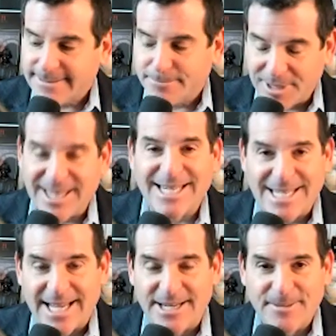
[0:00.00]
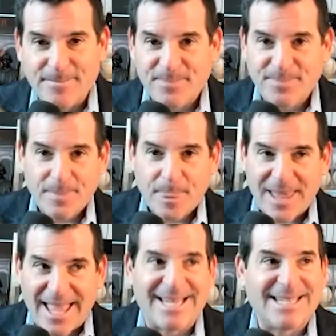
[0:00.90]
But they did.
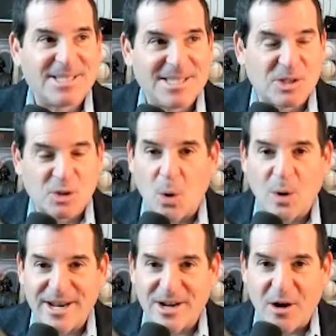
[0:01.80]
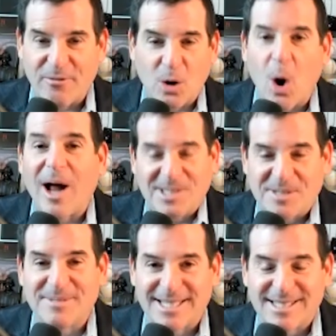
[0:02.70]
And it's the story of her
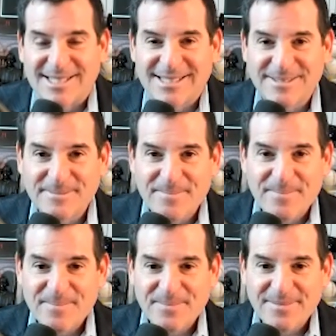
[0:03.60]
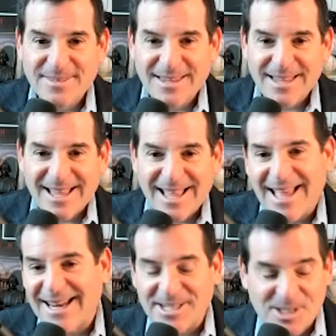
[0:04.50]
awesomeness.
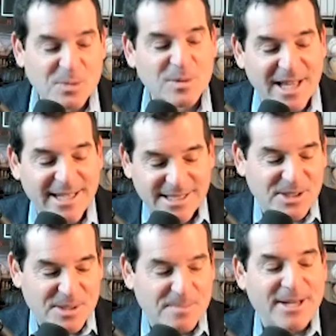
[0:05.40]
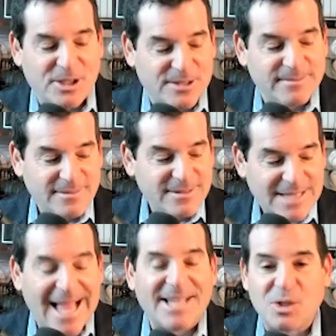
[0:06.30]
And I just would like to just mention,
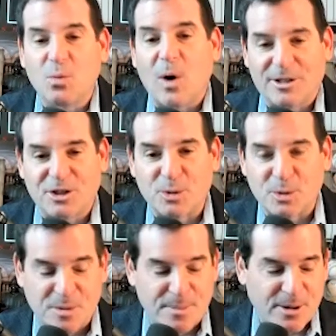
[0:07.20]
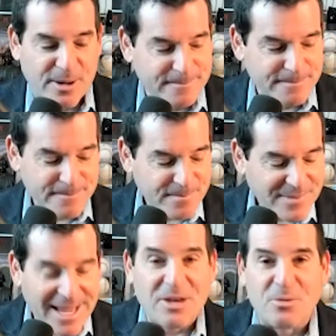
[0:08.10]
as you watch True Spirit
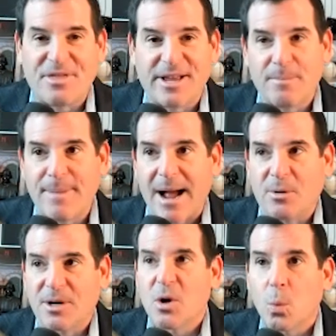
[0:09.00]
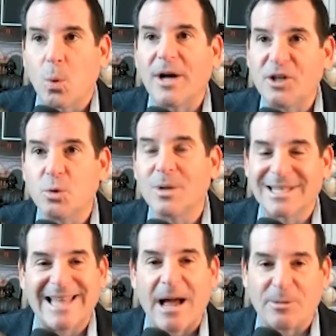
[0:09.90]
and you think about what you would
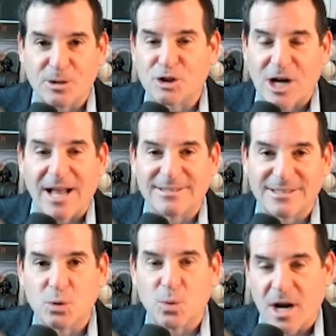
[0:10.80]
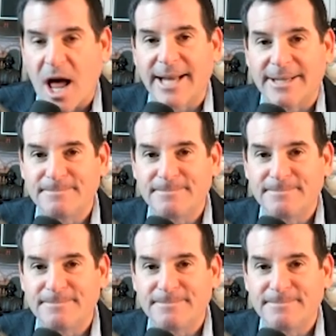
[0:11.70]
allow your child to do or not,